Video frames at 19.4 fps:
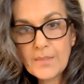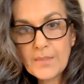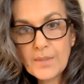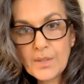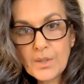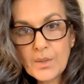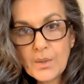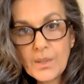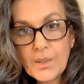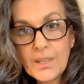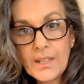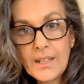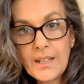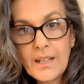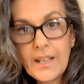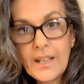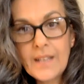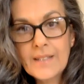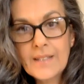between
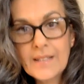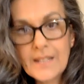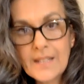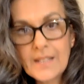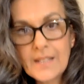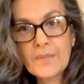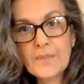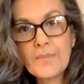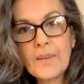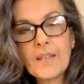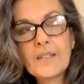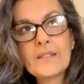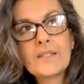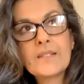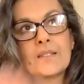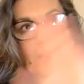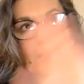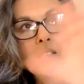layers and aspects.